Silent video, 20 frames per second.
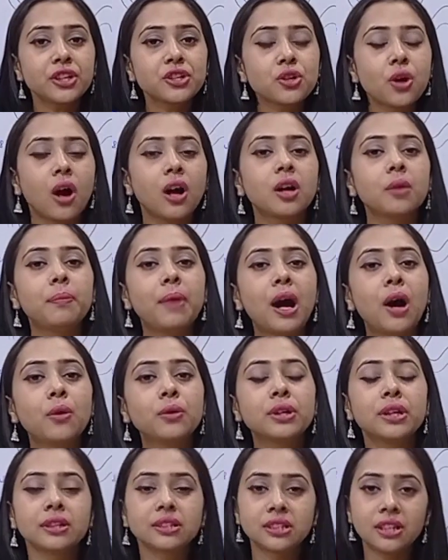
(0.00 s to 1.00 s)
talk about
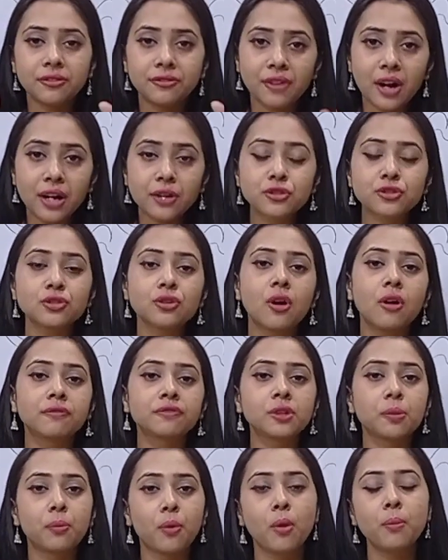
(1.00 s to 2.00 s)
the function of
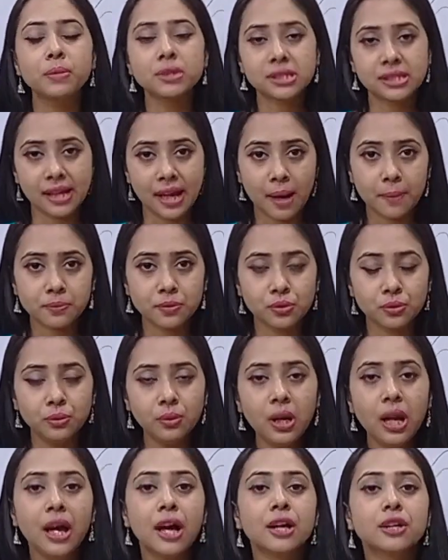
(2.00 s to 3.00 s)
the Bowman's capsule,
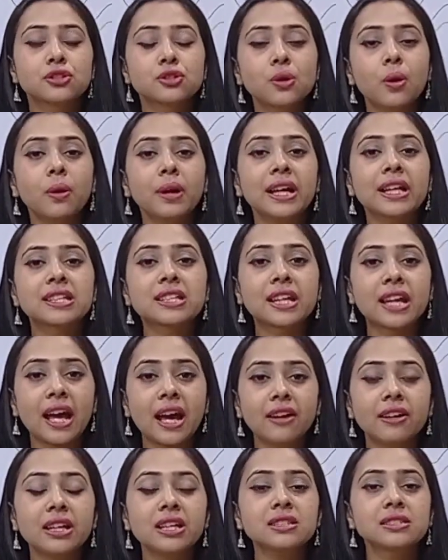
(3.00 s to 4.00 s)
so it
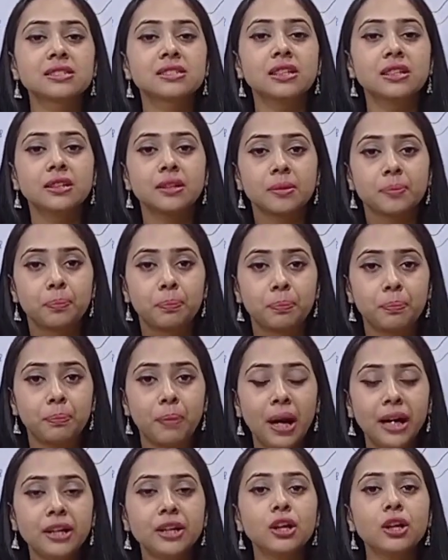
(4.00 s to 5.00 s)
carries the
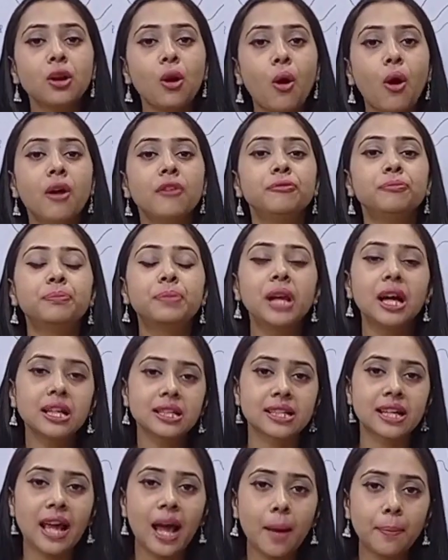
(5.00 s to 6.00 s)
bundle of blood
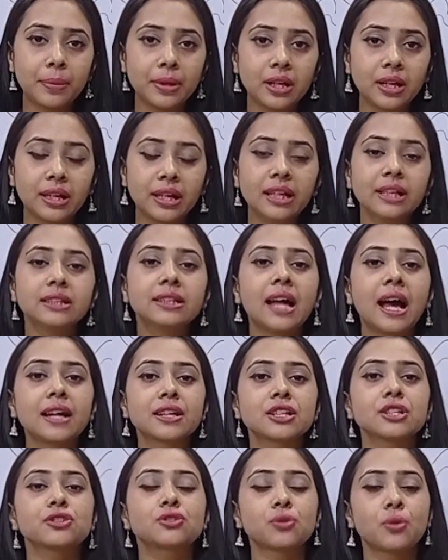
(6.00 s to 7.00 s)
capillary that
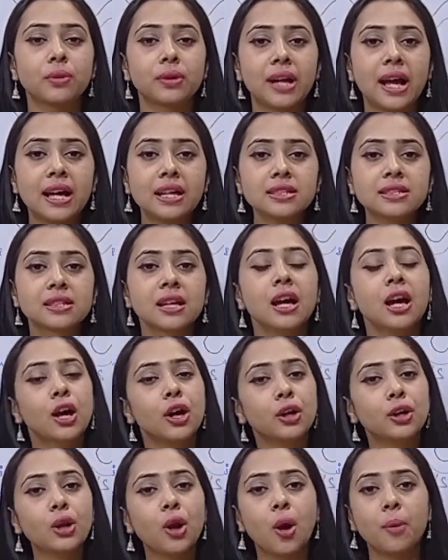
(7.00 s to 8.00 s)
is known as
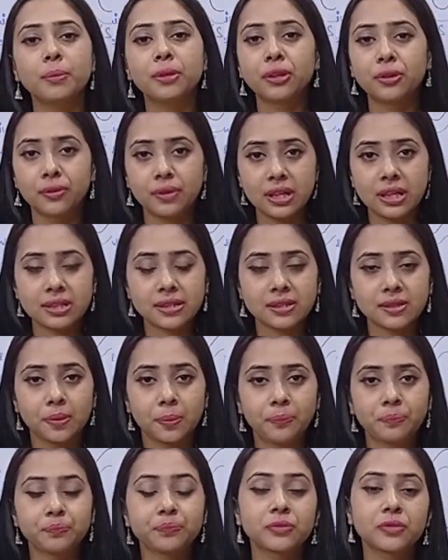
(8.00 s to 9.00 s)
glomerulus.
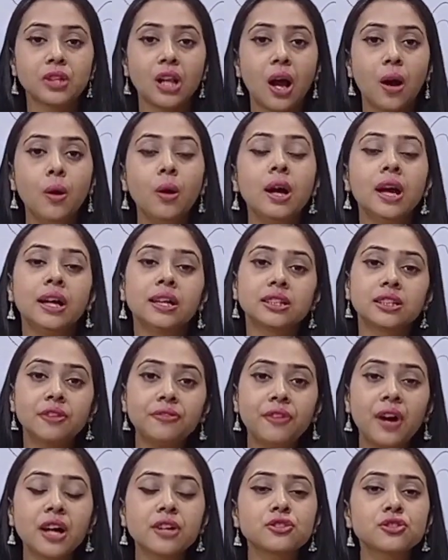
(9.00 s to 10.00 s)
Now, the
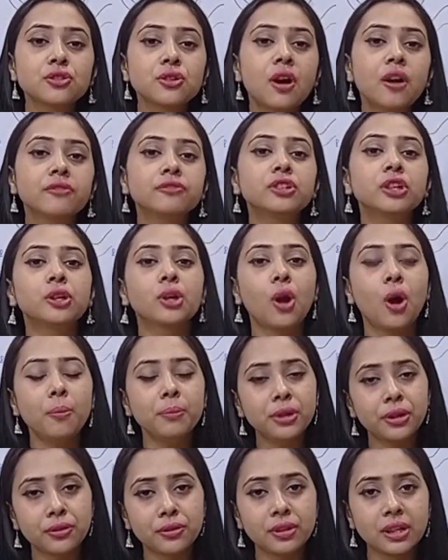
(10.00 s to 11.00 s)
function of the
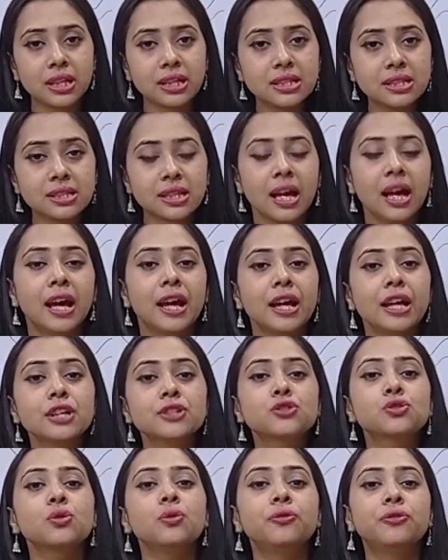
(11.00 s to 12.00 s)
glomerulus is
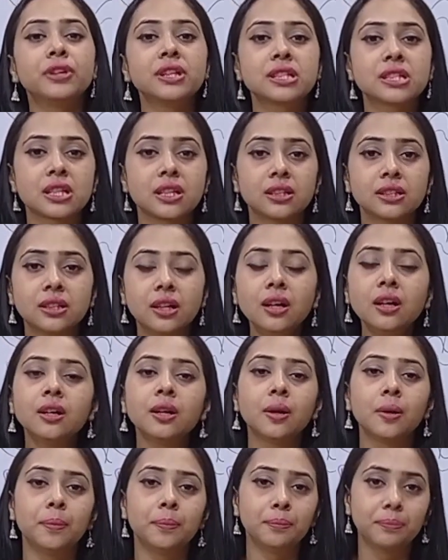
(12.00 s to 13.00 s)
to filter the
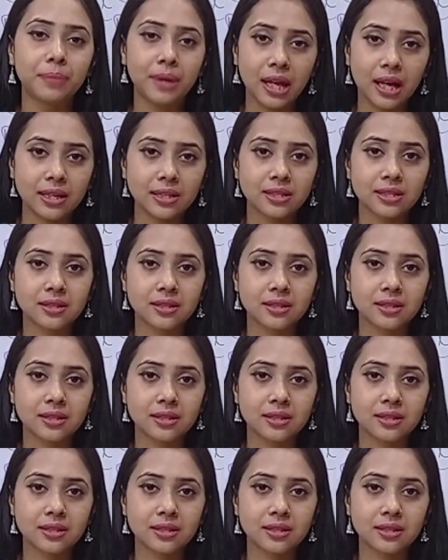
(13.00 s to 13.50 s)
blood.